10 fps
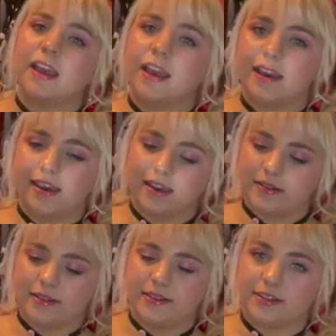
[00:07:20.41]
and
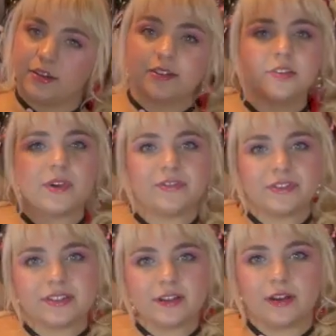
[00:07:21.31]
this is also my
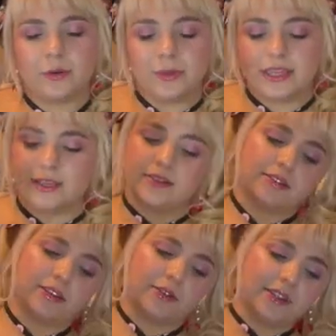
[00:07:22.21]
first OP.
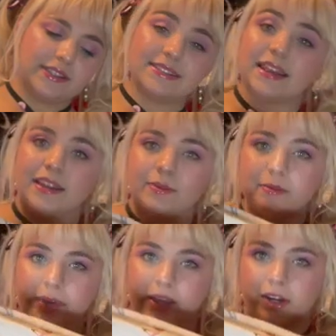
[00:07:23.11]
So this is Teddy Bear
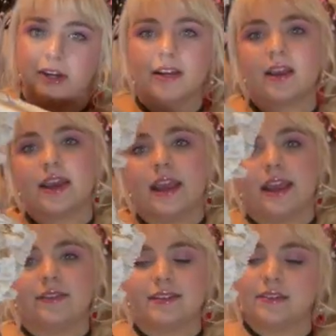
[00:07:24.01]
Baker, and this is